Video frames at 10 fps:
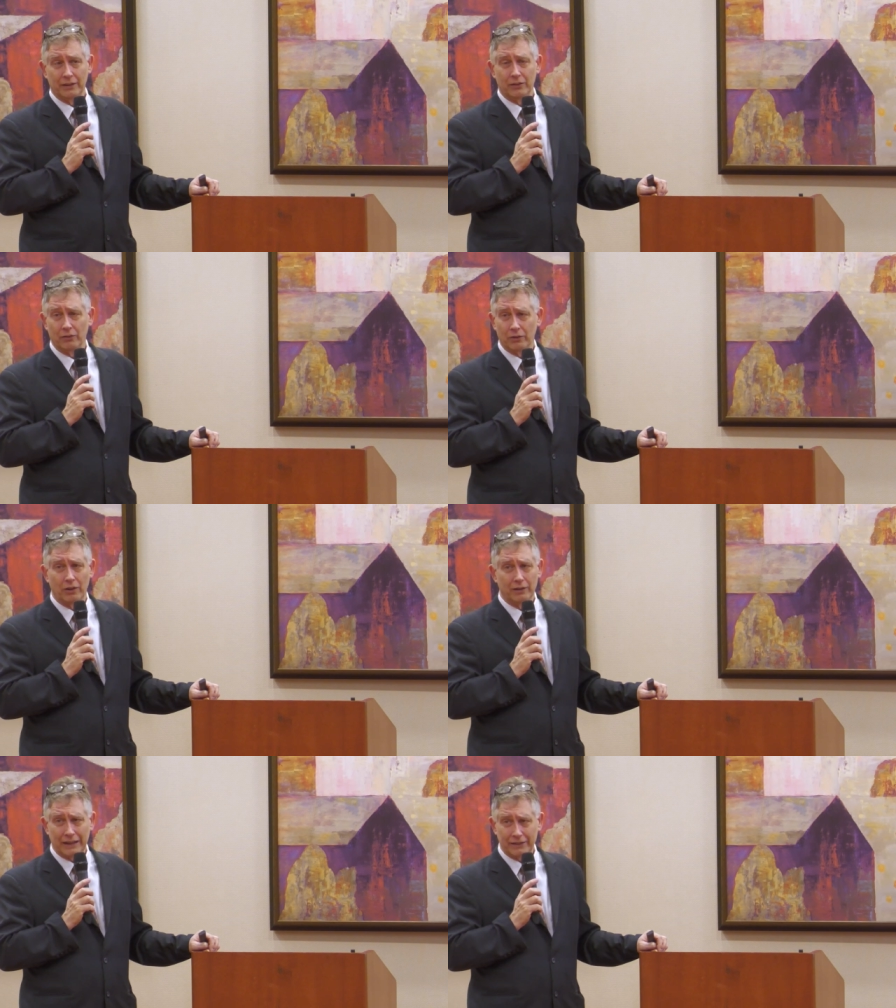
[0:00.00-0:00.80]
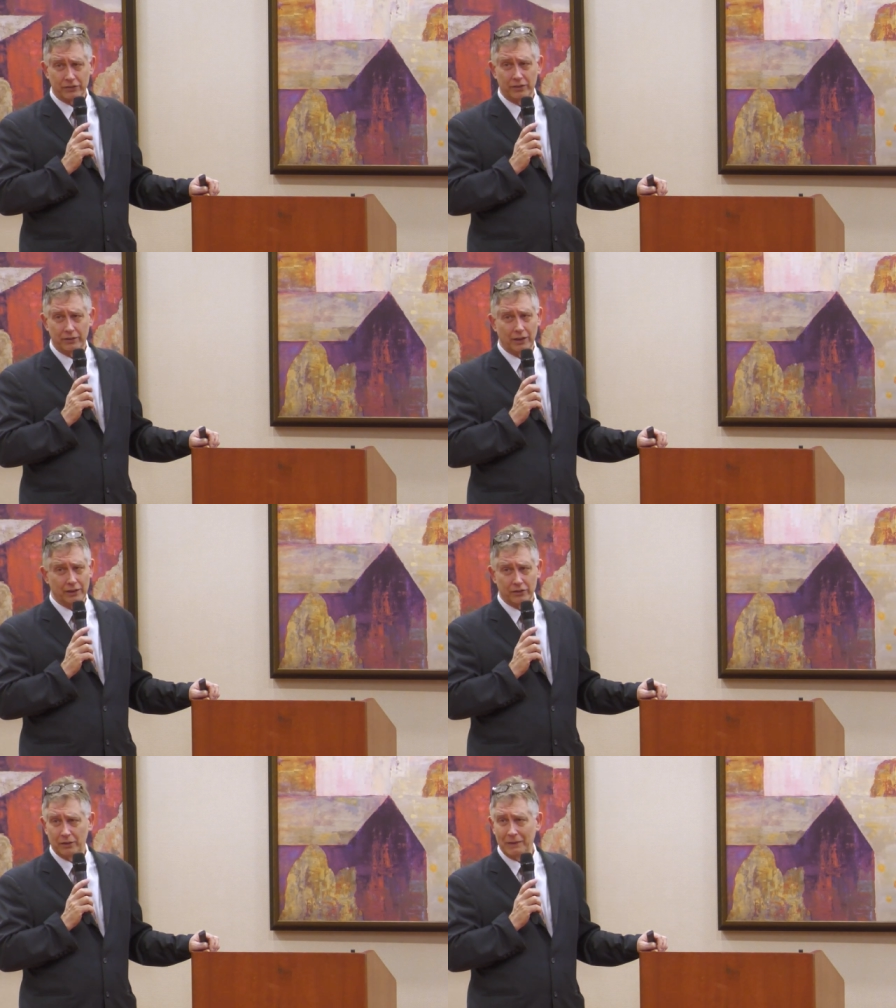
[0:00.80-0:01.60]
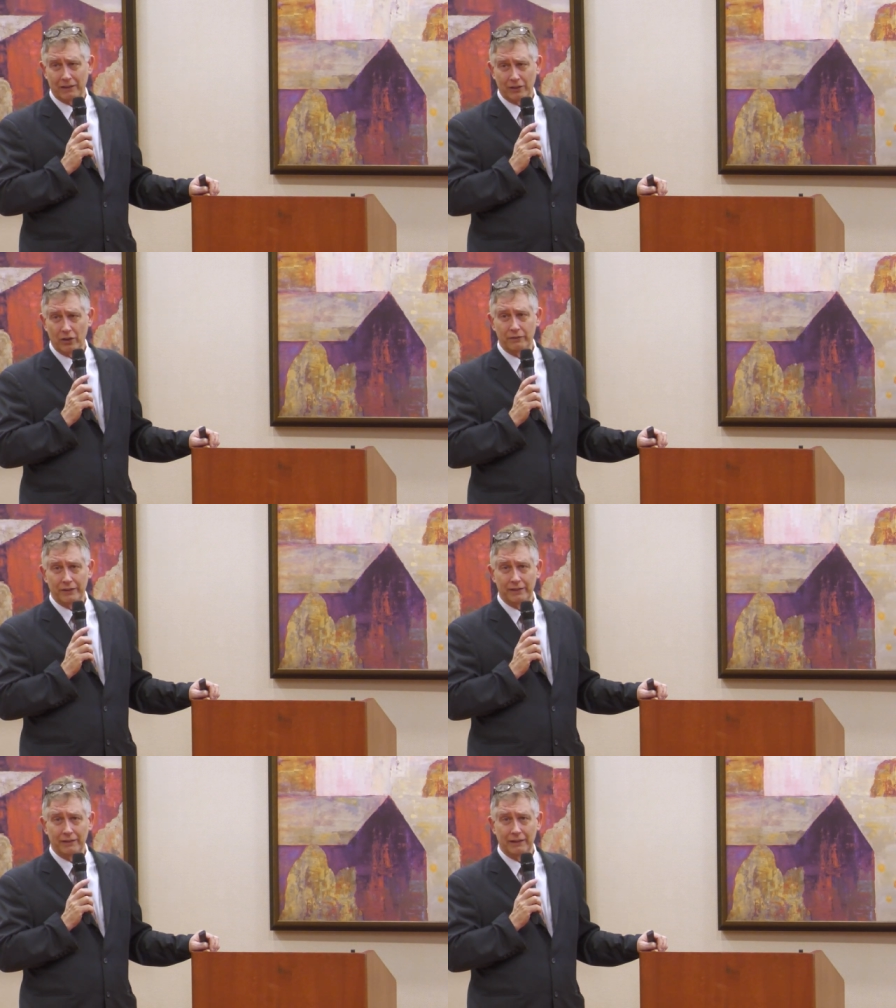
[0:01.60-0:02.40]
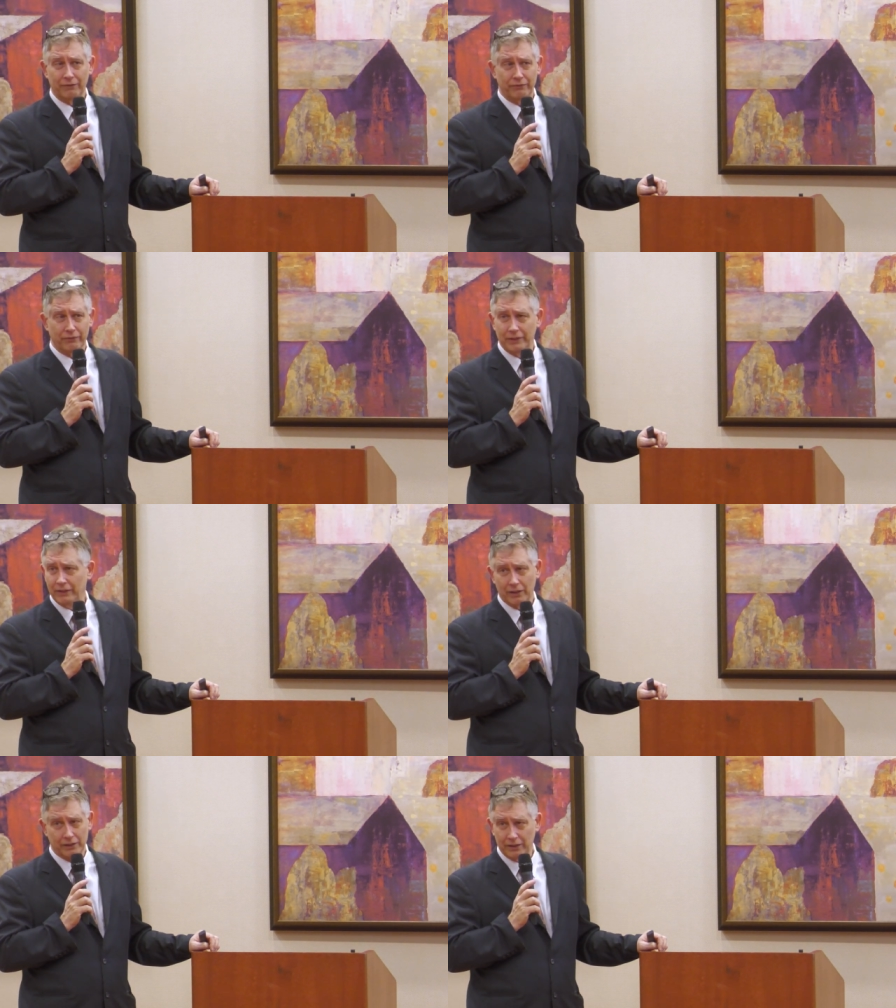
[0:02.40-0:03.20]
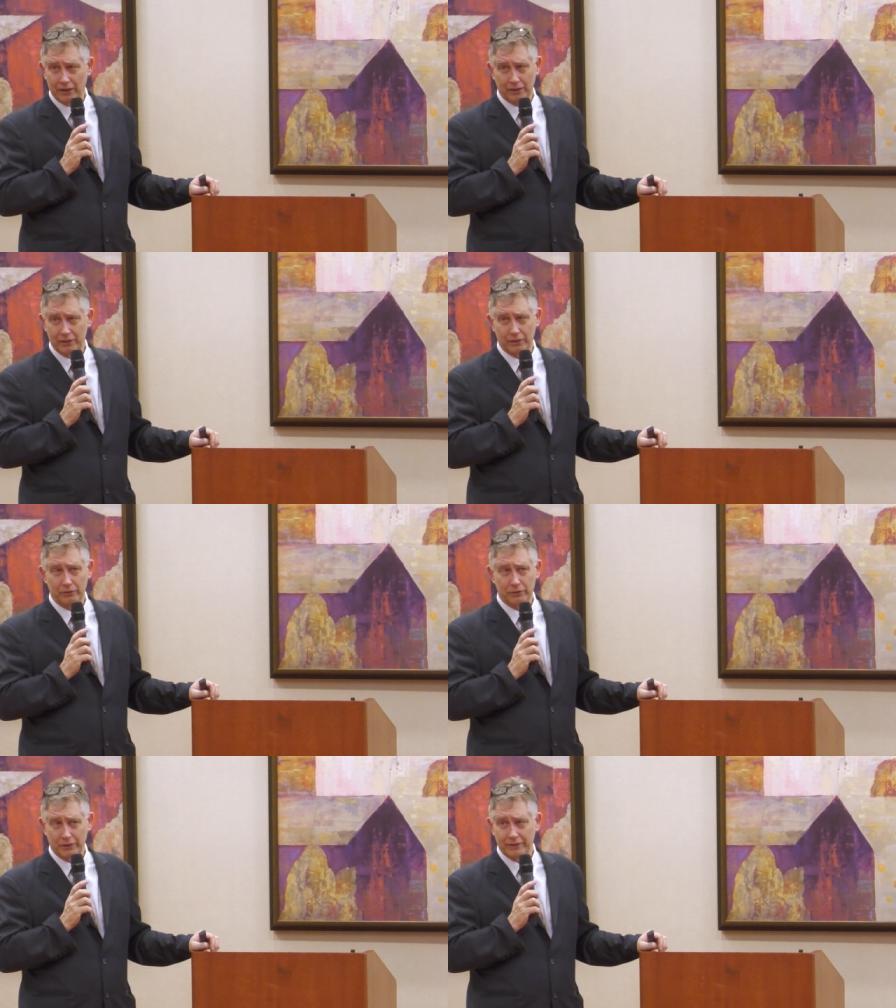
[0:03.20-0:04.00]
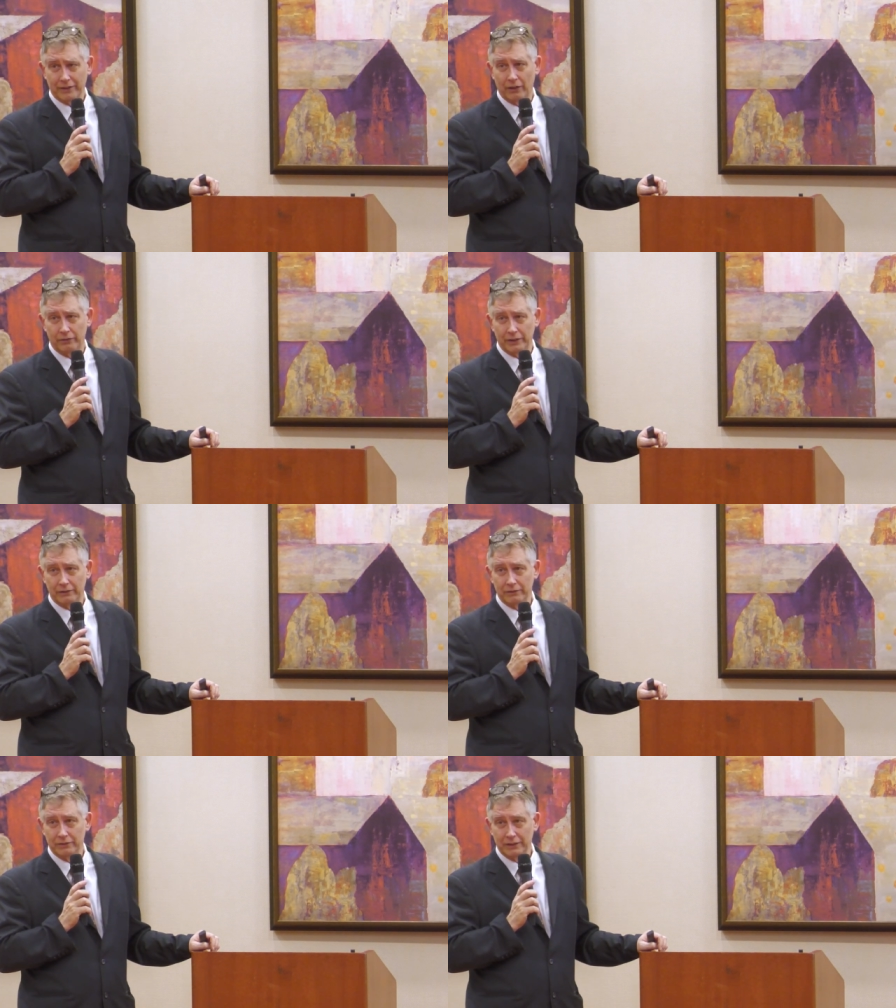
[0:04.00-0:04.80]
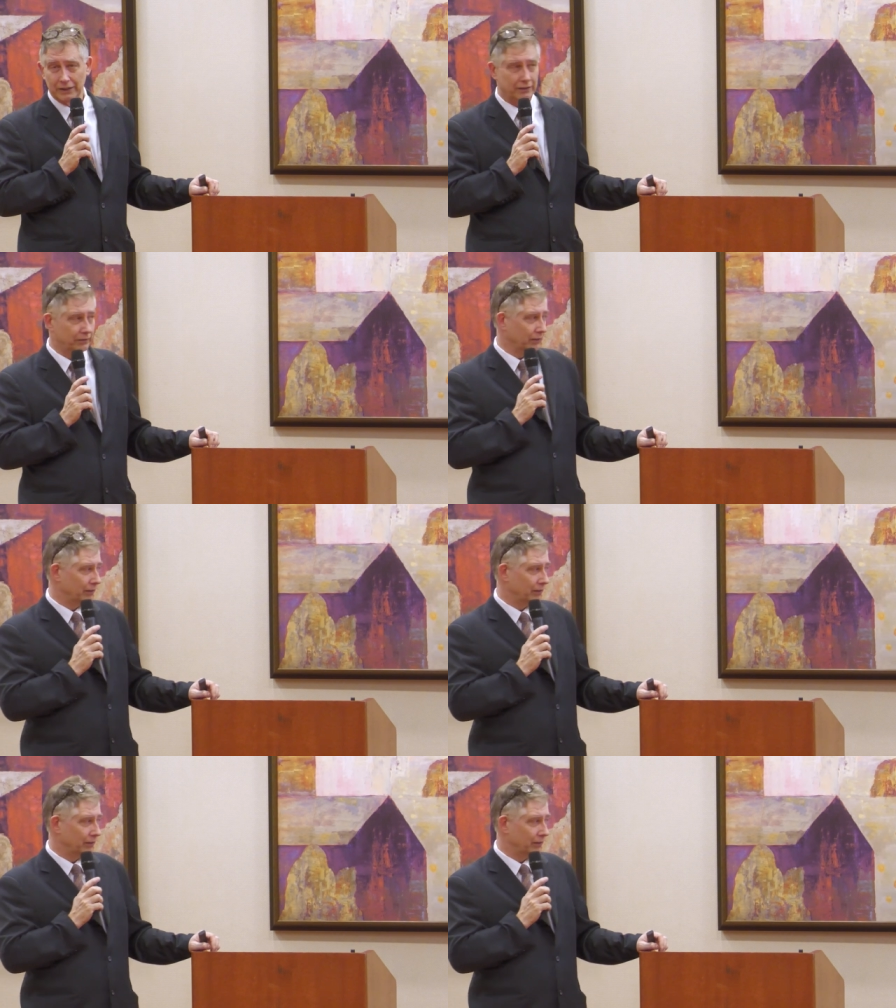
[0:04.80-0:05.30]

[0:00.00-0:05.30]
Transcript: Don't call and ask your doctor about COVID if they're not the doctor who treats COVID, you know,